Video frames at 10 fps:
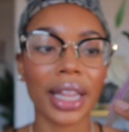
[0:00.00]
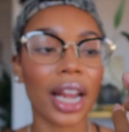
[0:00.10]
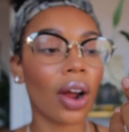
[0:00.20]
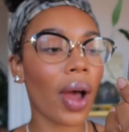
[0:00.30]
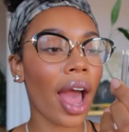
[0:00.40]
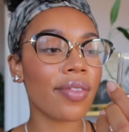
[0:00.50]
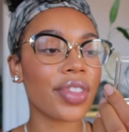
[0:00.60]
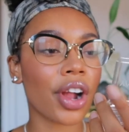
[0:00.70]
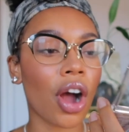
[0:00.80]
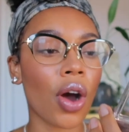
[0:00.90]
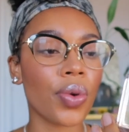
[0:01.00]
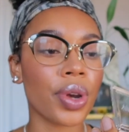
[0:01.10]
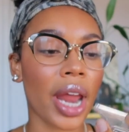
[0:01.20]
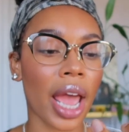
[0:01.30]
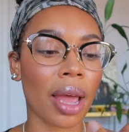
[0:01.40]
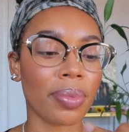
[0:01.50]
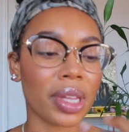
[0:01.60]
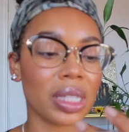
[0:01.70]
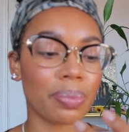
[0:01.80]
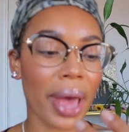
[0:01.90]
They don't have their own name.
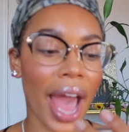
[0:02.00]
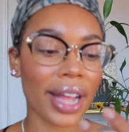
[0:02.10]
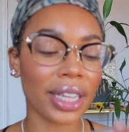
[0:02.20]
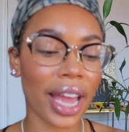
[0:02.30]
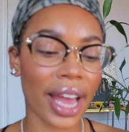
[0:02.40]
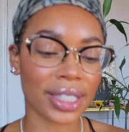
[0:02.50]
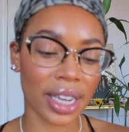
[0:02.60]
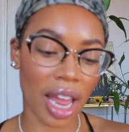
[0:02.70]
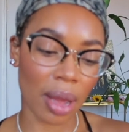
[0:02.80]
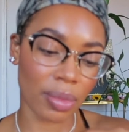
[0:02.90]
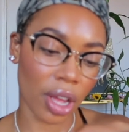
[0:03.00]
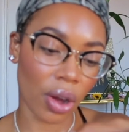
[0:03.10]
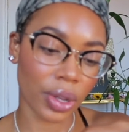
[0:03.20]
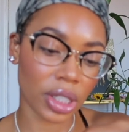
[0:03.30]
This palette has a name though.